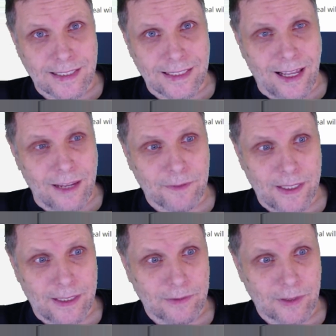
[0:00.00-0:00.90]
I
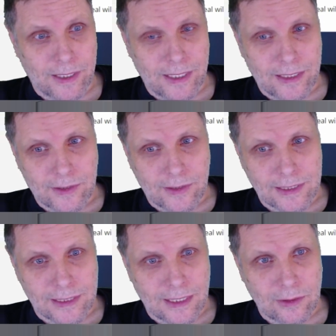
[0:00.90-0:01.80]
find it very
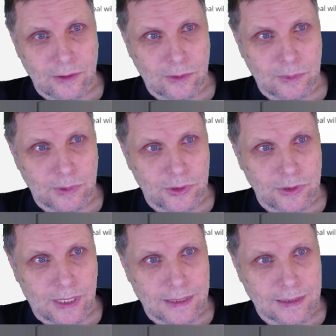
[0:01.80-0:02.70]
interesting. I don't know about you
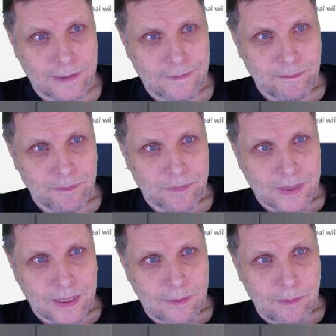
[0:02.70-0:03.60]
guys,
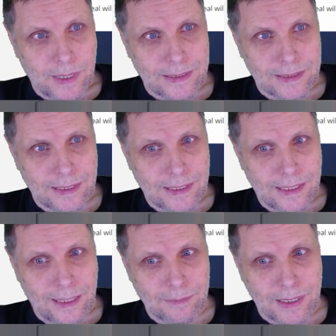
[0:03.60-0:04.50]
but uh,
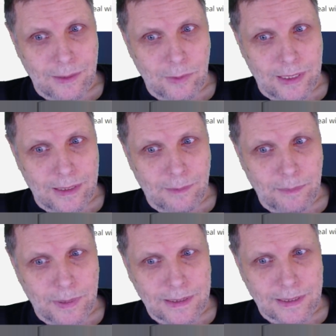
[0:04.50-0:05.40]
I'm kind of waiting on
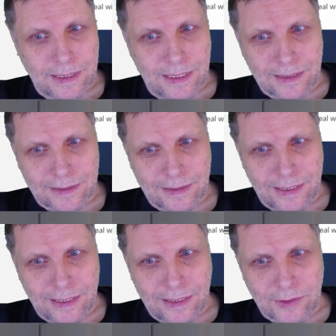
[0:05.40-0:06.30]
pins and needles right
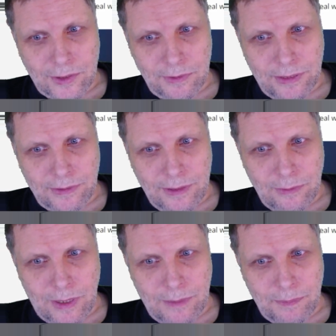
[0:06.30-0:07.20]
now. It's
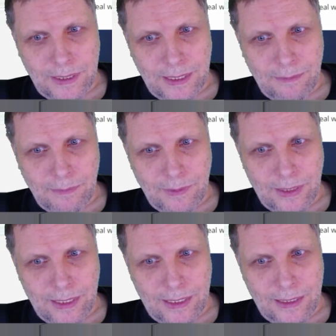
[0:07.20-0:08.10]
3:31 p.m.
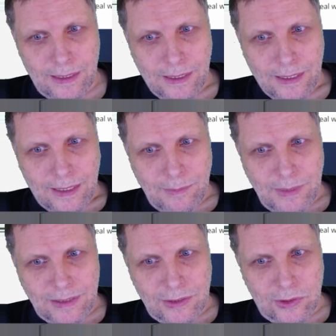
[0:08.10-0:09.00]
right here. That
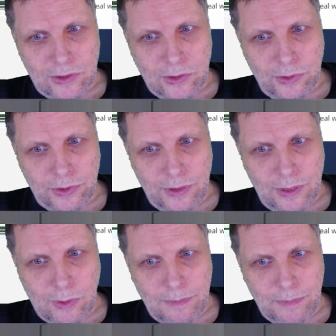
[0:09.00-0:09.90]
means it's
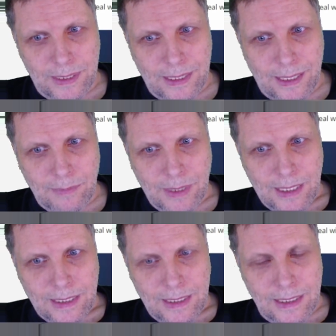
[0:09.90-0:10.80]
2:31 p.m.
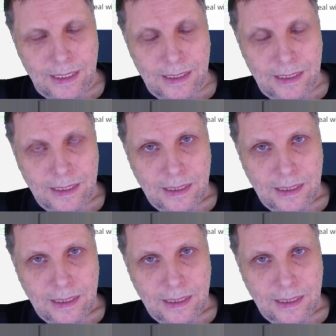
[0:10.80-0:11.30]
in